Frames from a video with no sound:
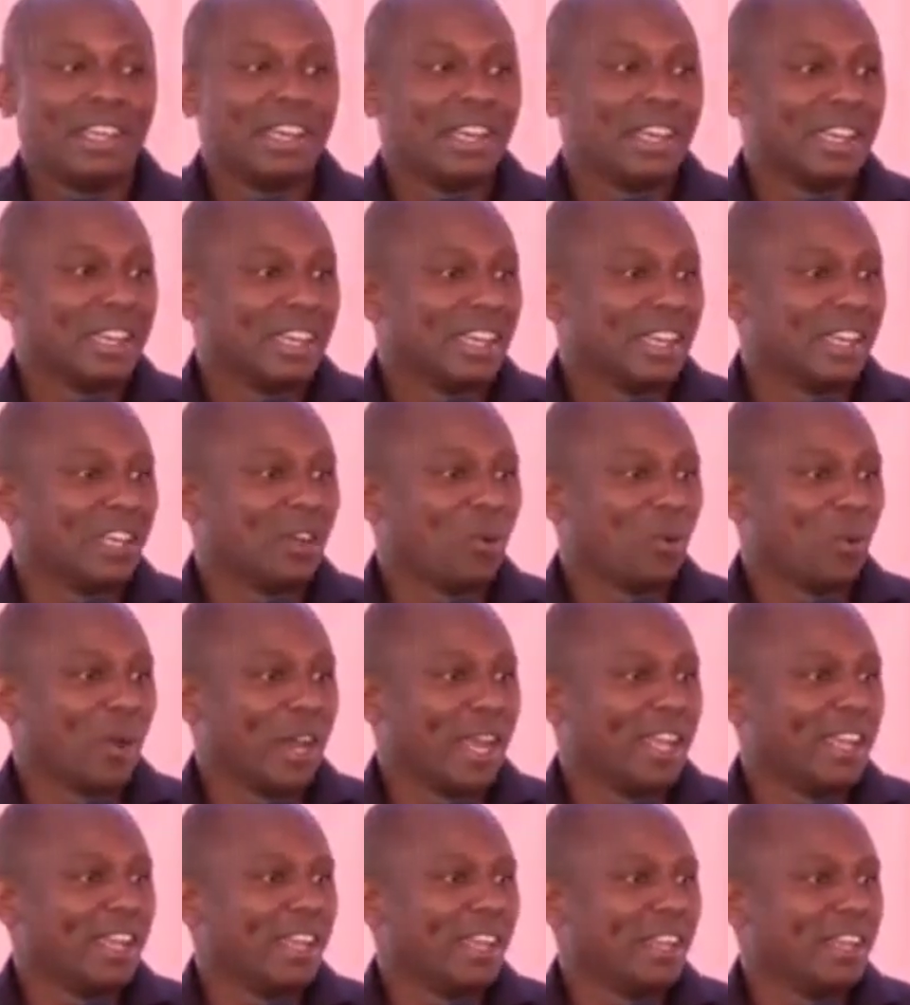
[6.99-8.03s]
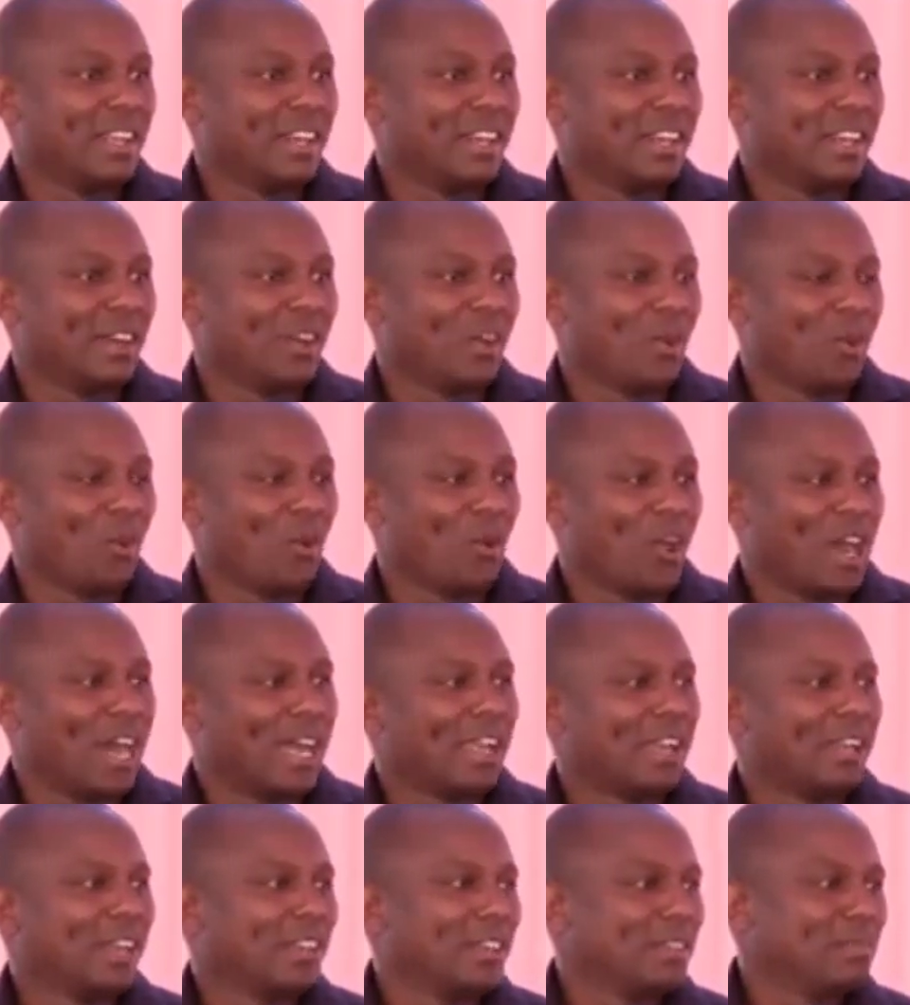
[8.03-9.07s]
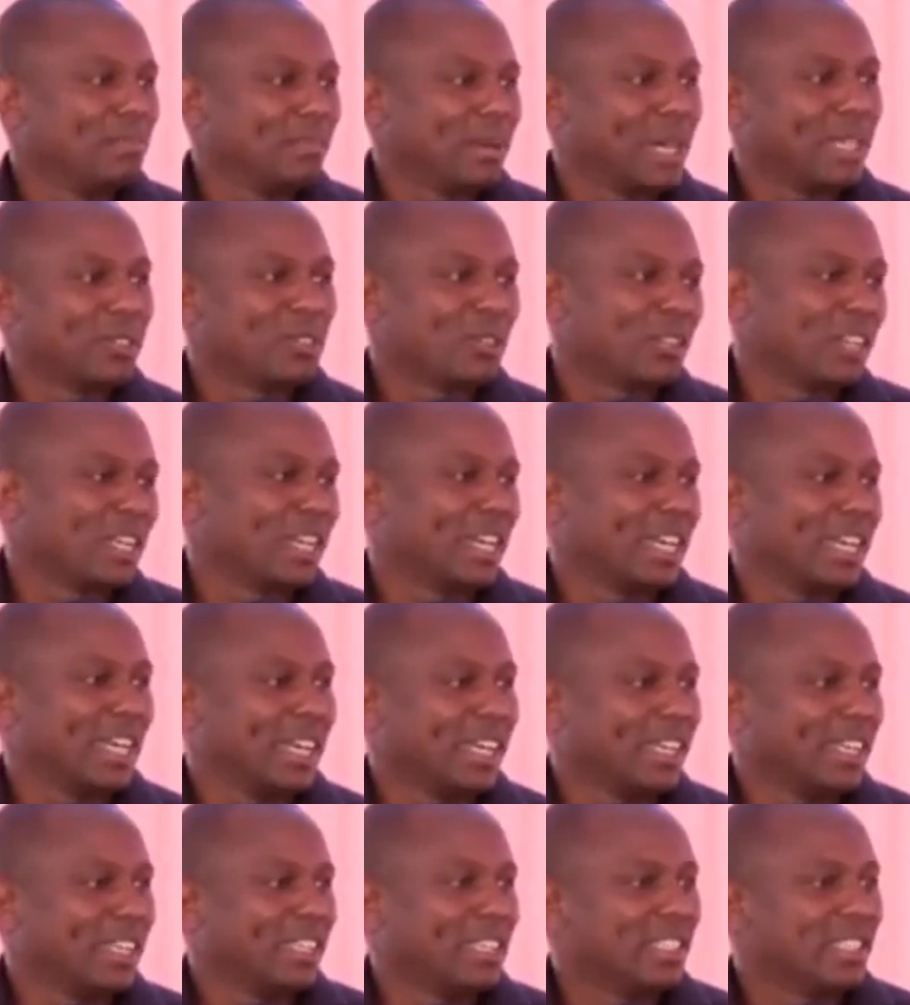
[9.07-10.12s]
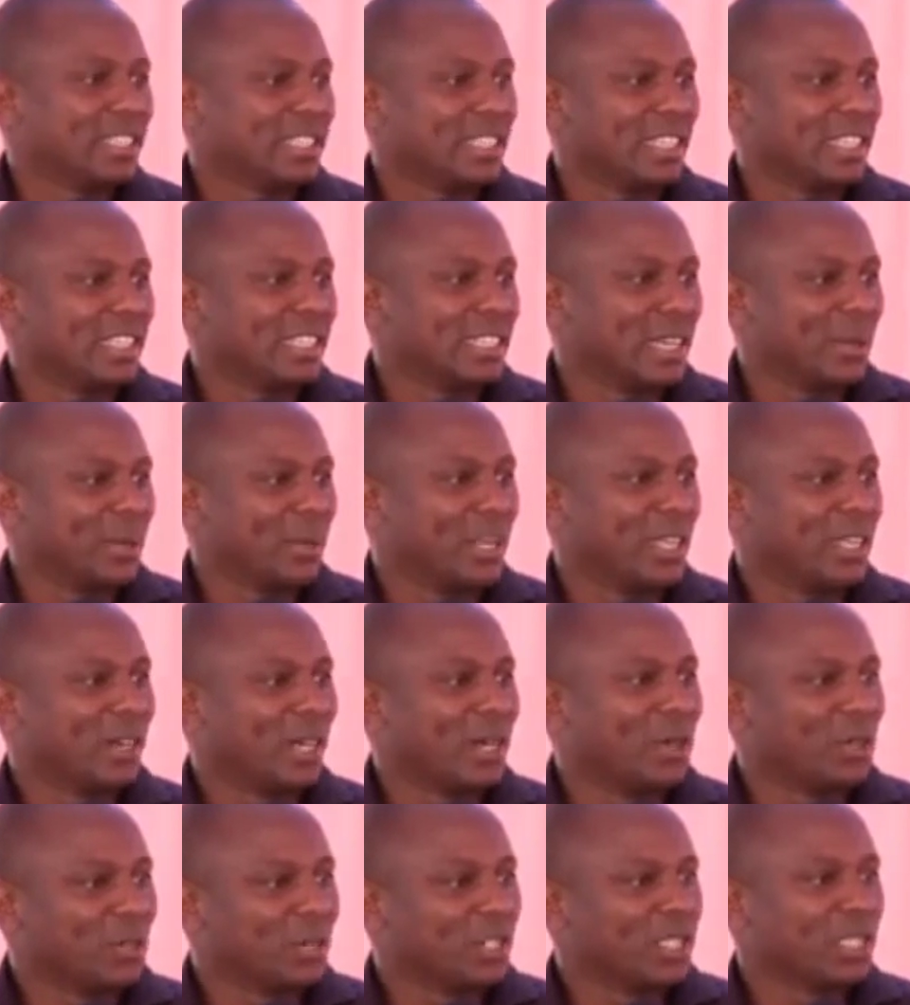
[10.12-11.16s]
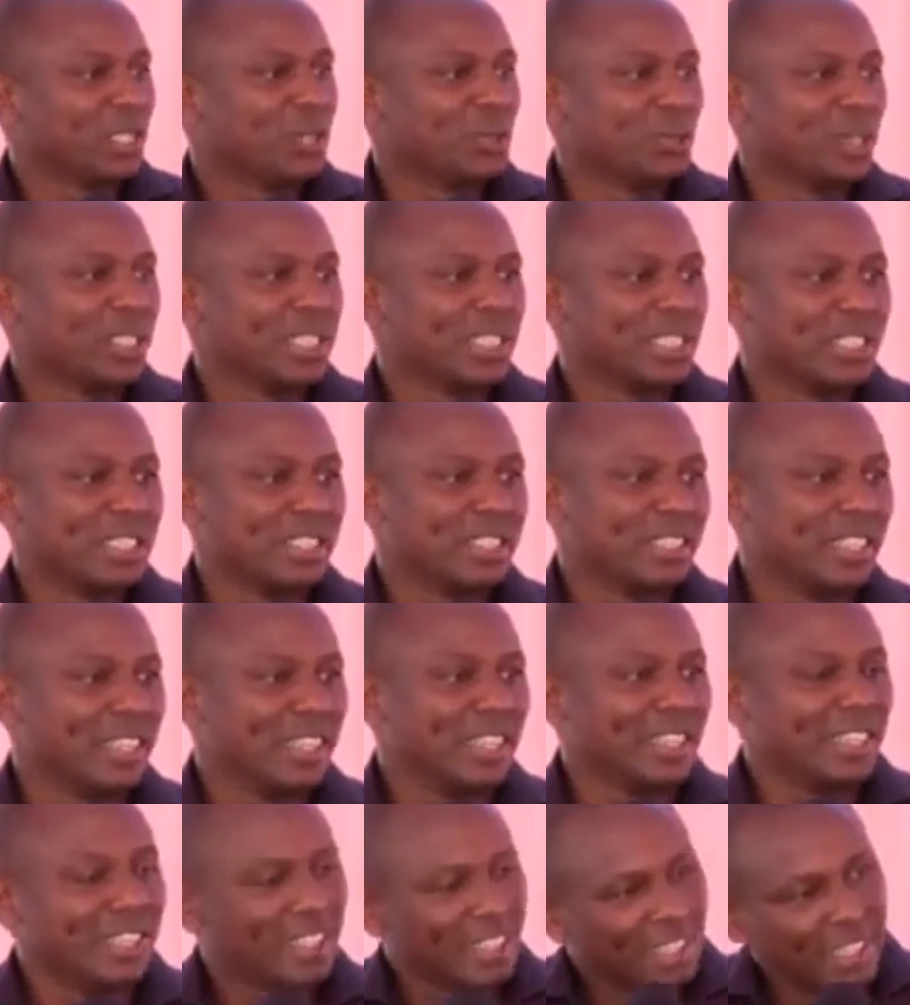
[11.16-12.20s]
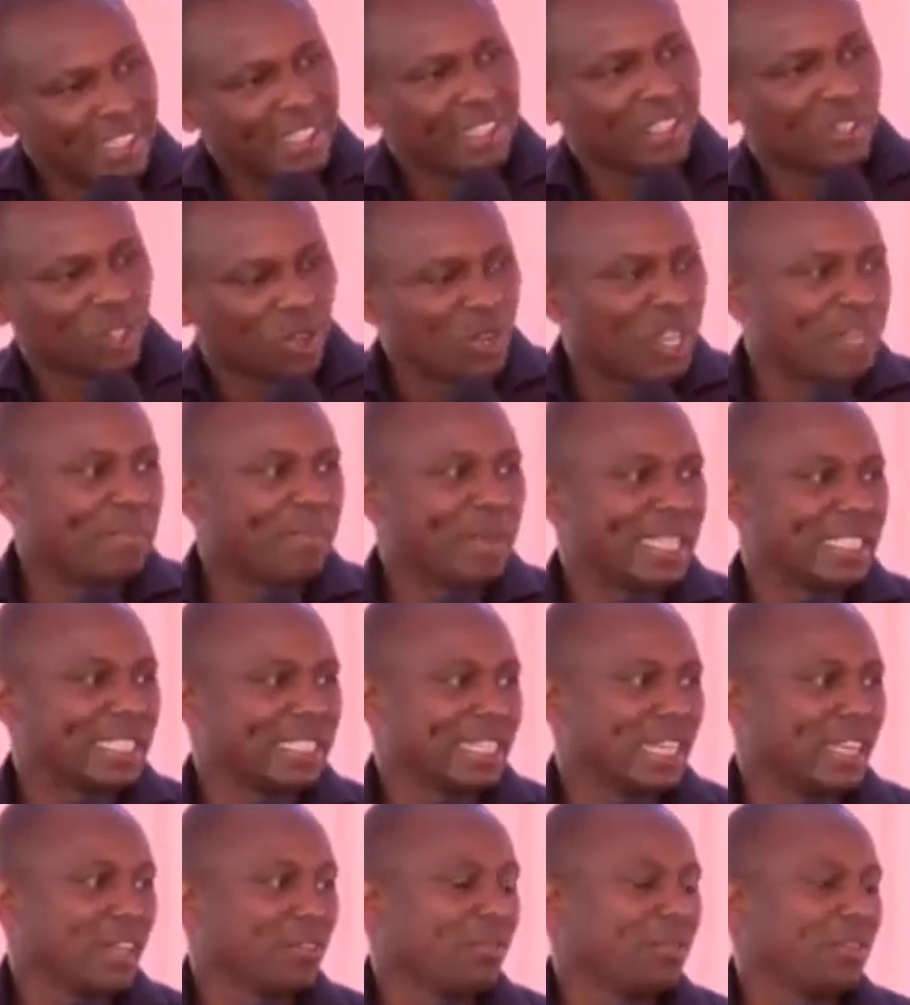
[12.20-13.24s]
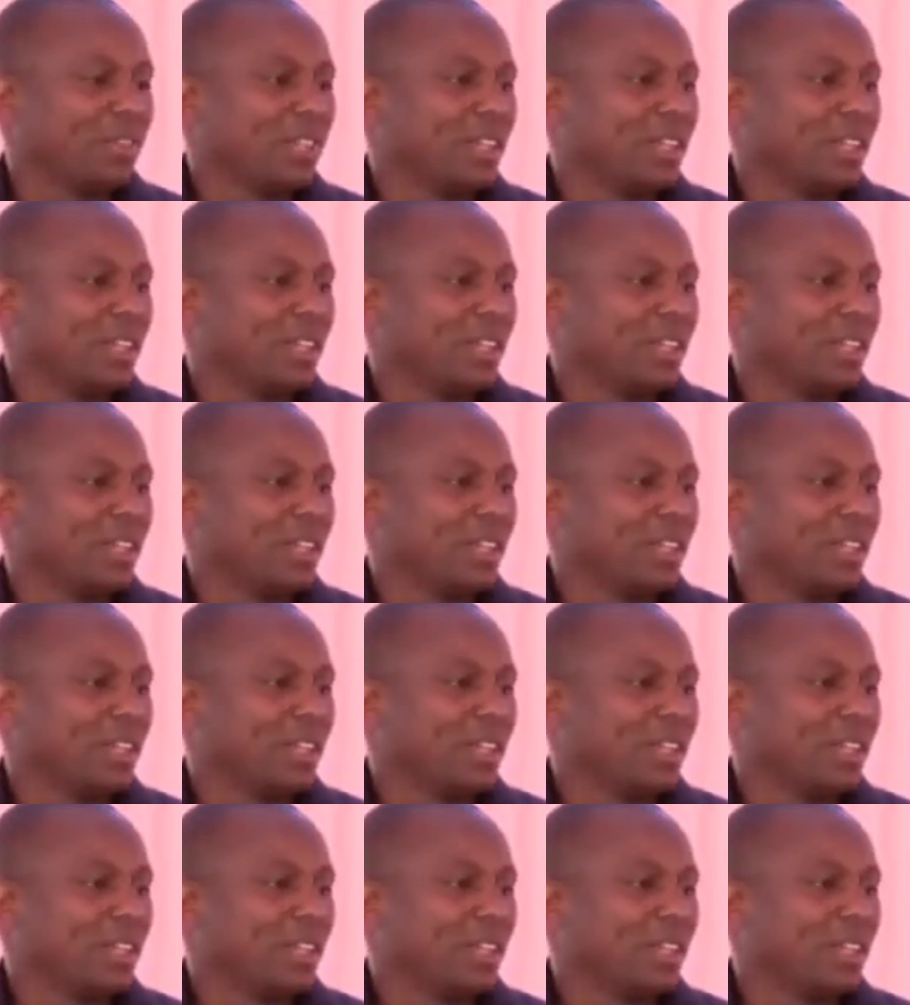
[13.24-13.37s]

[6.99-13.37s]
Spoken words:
And when one person again stays away in our constituency saying it's only myself,